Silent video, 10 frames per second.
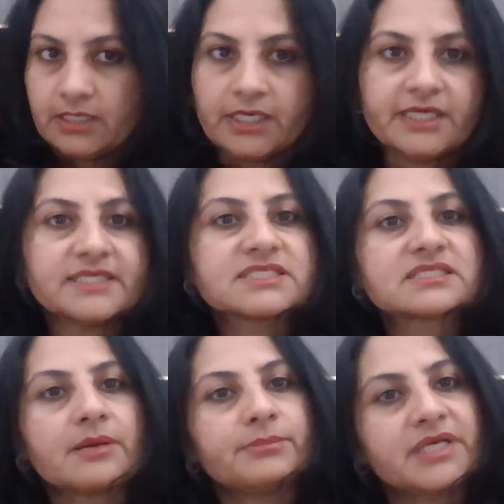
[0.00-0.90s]
It is
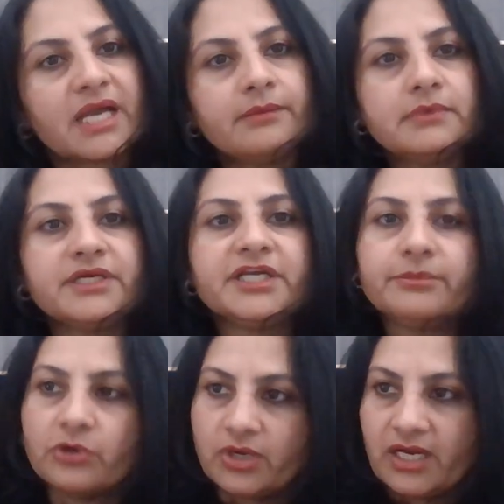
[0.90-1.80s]
sometimes
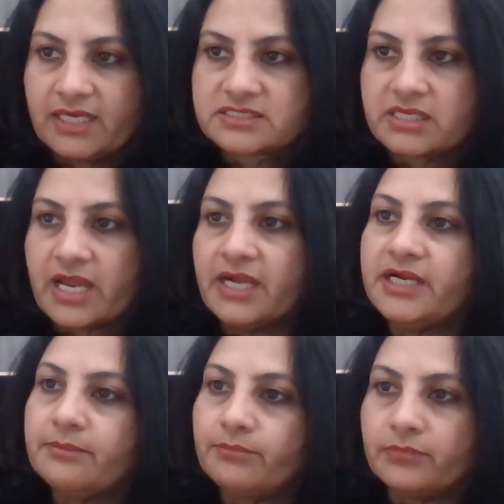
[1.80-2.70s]
demoralizing,
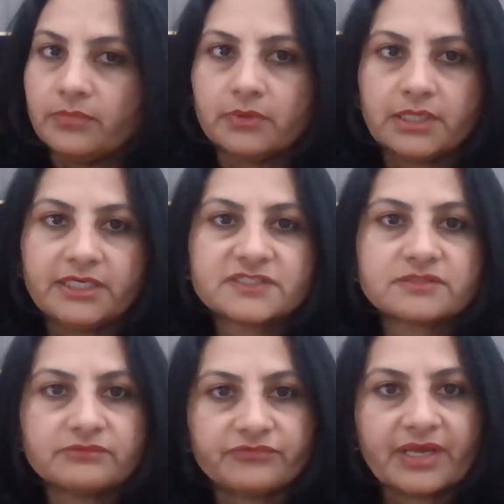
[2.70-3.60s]
and it is
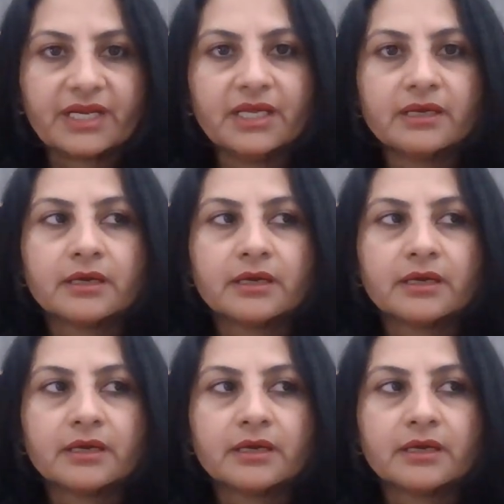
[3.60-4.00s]
very